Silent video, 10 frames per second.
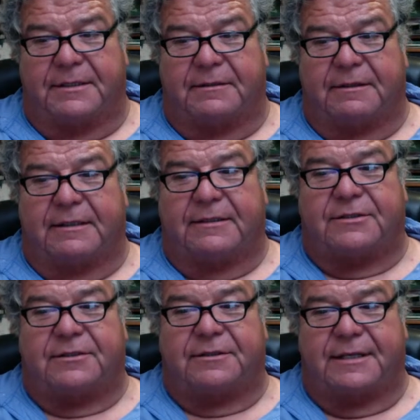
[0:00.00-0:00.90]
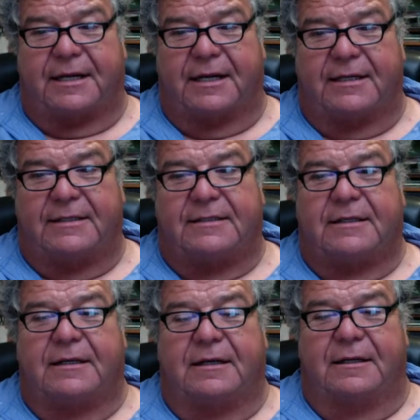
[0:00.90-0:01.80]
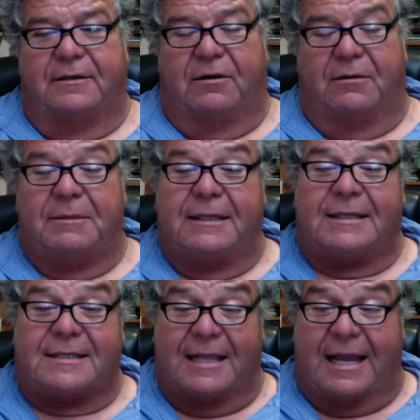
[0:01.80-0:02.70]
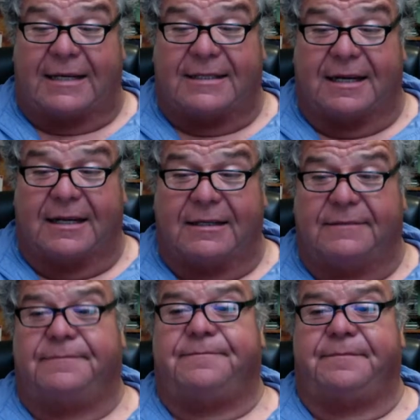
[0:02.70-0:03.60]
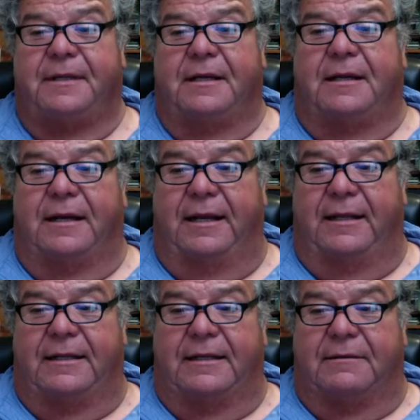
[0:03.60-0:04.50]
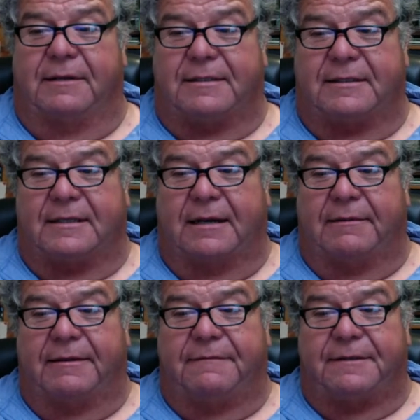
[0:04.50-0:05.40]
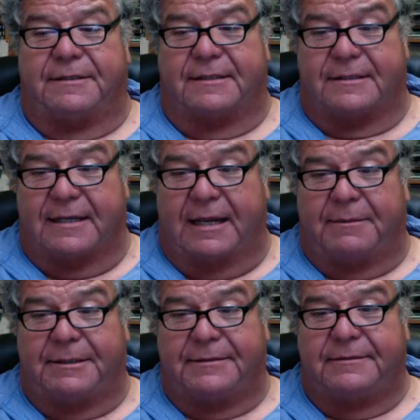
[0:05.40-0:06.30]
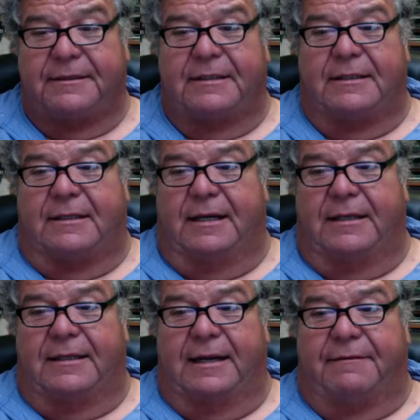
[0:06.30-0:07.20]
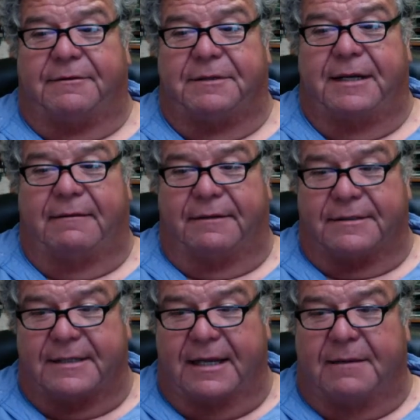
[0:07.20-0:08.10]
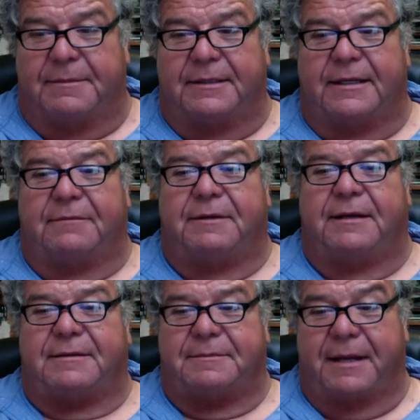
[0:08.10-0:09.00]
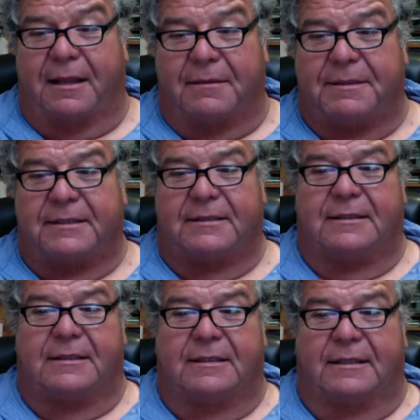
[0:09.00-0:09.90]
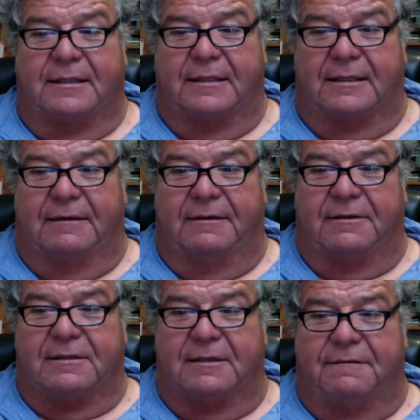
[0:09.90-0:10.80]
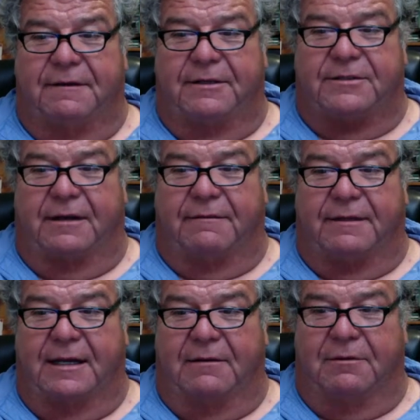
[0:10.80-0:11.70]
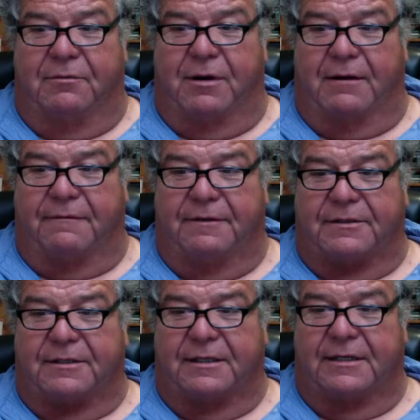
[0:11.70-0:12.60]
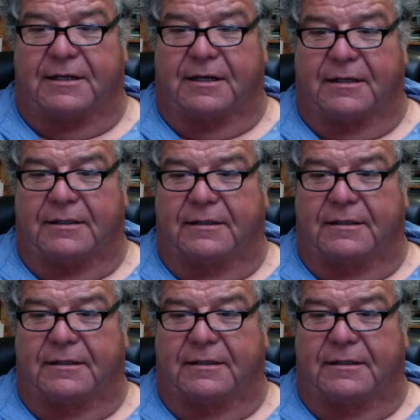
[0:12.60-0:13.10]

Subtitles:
during certain tides, normally the slack tide, and then the rest of the time they fish the salmon. And then after we have our salmon and we have some halibut, then they usually finish off the day with rockfish, lingcod